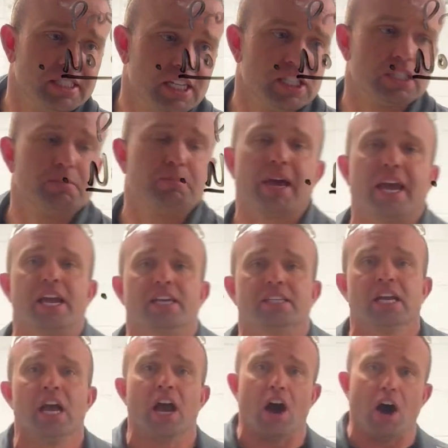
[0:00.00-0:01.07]
teaches and
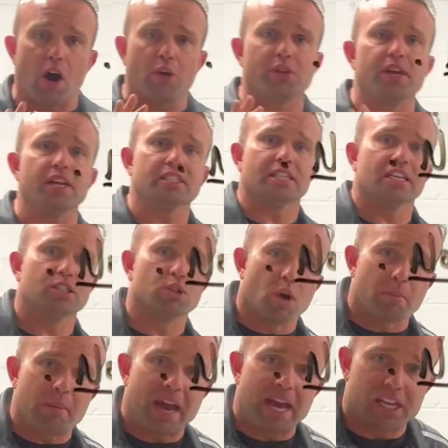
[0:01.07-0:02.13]
pays. All this is
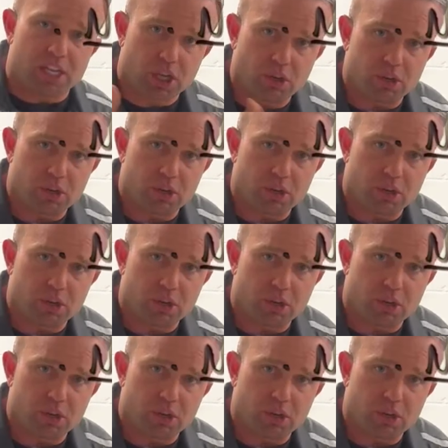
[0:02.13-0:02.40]
going back into